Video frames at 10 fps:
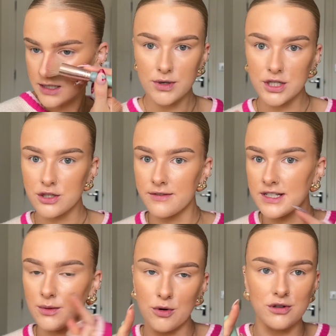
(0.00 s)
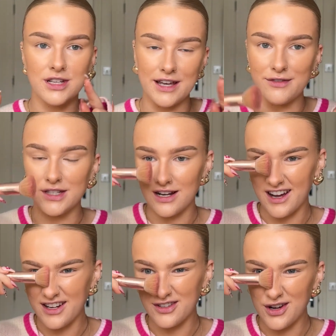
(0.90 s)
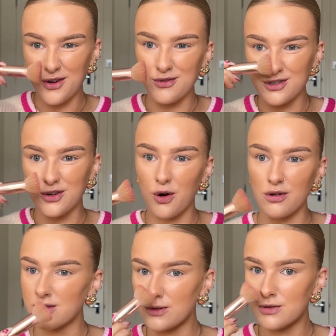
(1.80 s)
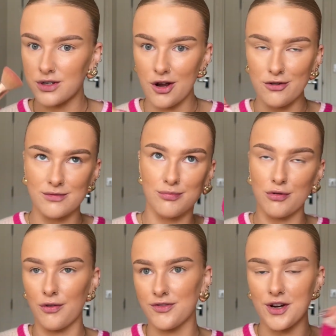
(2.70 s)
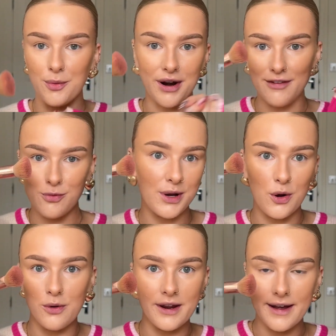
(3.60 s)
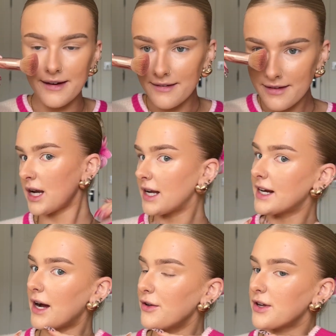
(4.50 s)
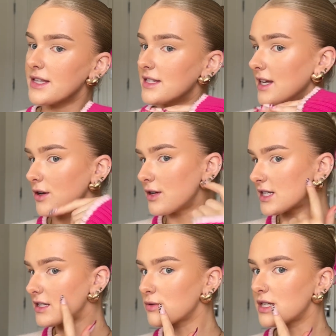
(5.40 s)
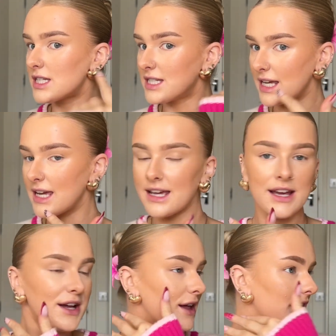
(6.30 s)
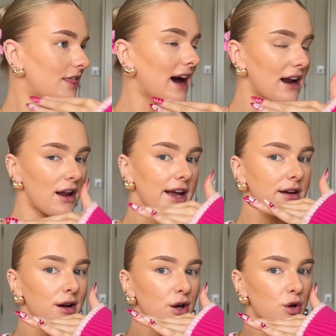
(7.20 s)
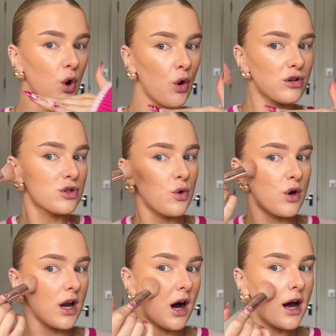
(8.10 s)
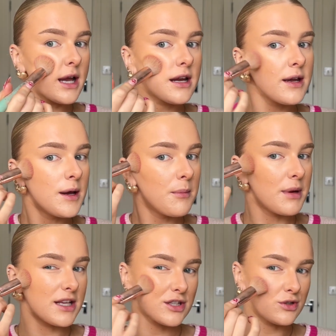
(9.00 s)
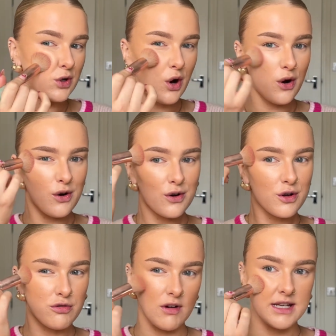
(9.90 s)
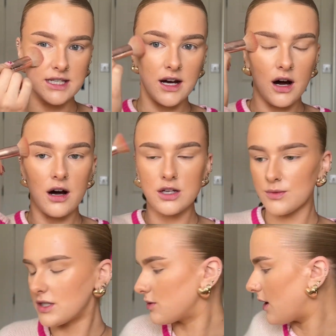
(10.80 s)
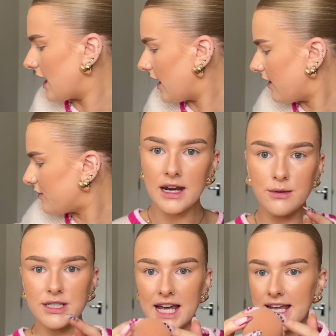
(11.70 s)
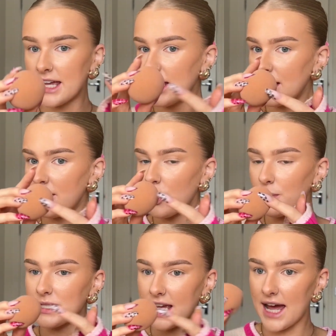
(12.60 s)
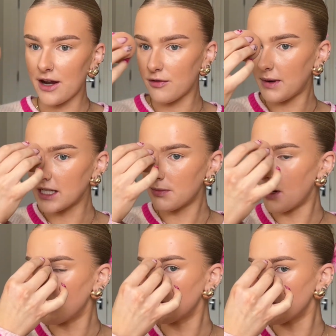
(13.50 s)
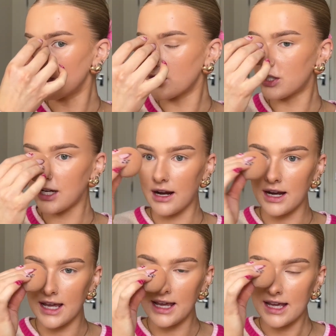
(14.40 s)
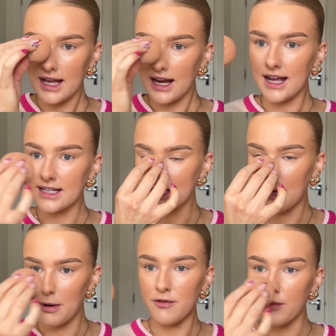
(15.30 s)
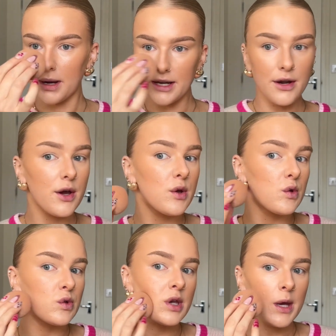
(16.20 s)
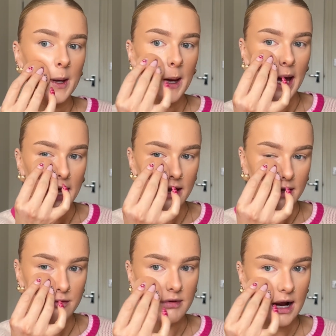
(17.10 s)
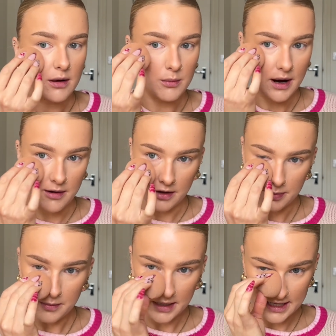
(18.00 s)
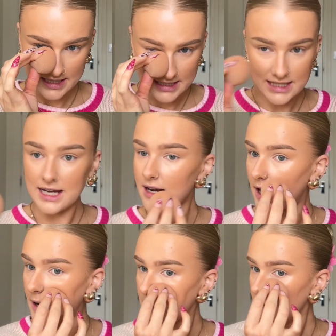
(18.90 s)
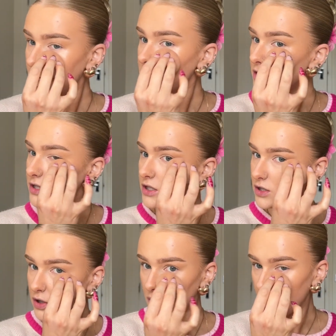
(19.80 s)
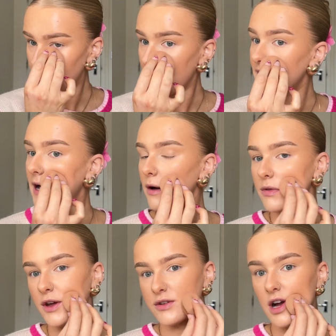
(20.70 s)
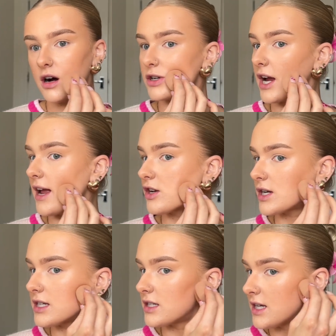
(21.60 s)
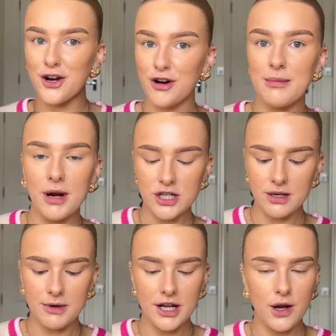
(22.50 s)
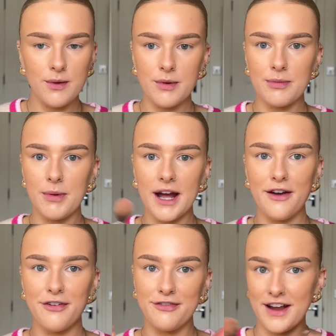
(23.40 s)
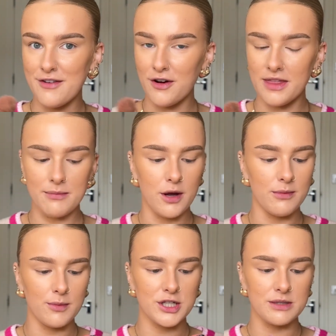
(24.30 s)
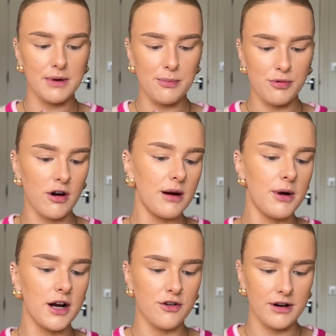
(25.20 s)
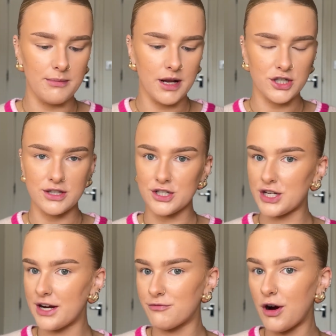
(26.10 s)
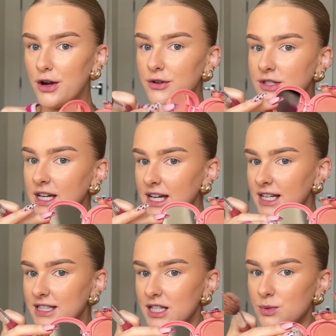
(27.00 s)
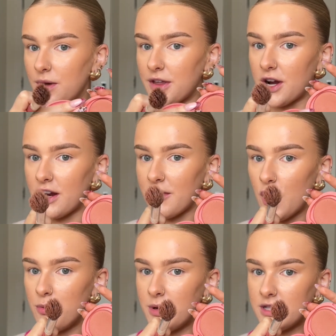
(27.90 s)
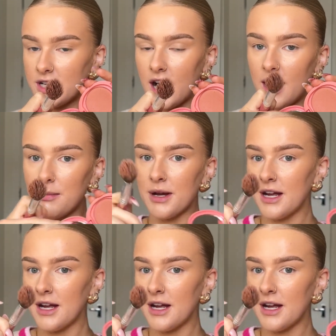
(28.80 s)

which is obviously what gives the like nose contour, nose bronzer, whatever we're calling it. And like now you can see, you can still see that like contour line, but it's not crazy harsh, which is what I love. And I will take the opposite end of my sponge and just gently like dab over my nose and like round where I've put my concealer, just to blend out those harsh edges. Cream blush, I'm going to go in with my favourite at the moment, which is my Primark cream blush in the shade Rose. It's this one that kind of opens up.